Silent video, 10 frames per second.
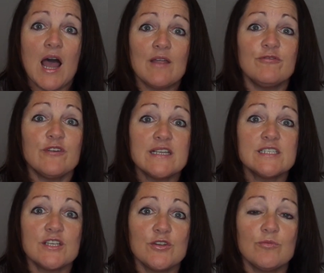i'm
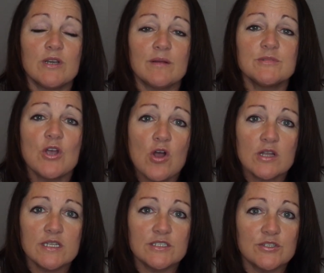facing you when i'm
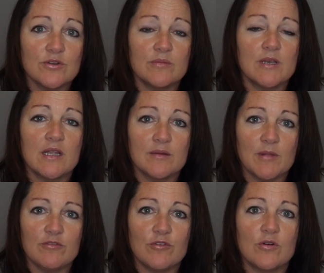talking to you i'm not in
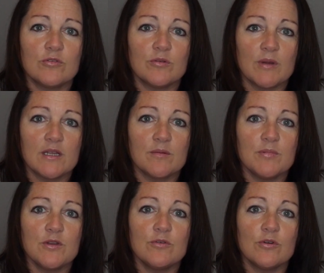my phone or my
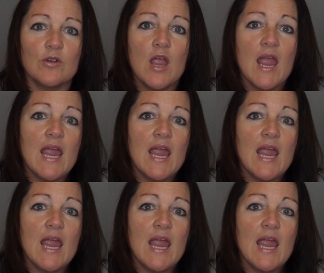computer